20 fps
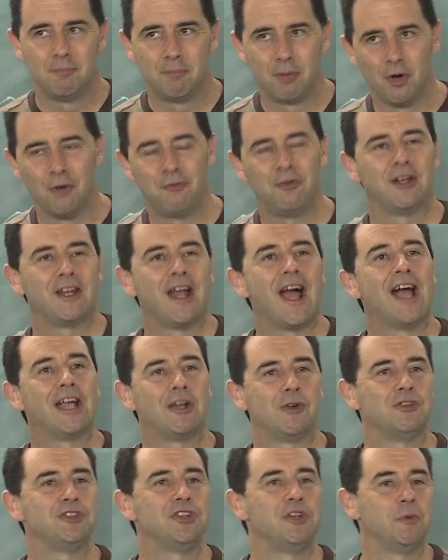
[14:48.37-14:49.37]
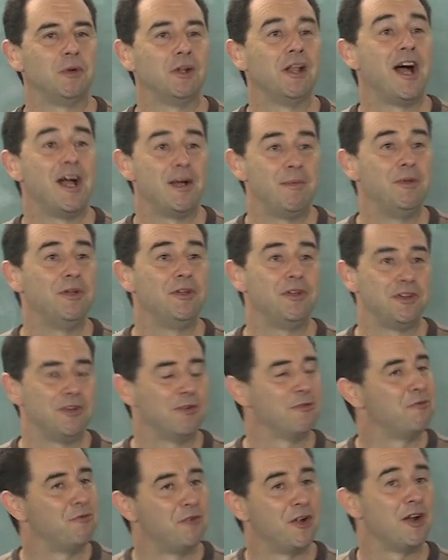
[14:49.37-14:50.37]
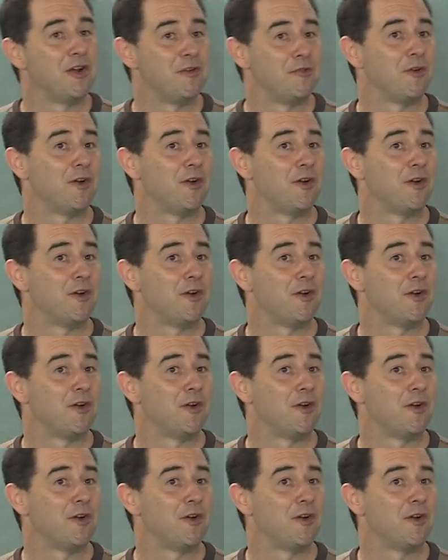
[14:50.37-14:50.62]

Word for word: perfect accuracy and reliability or very,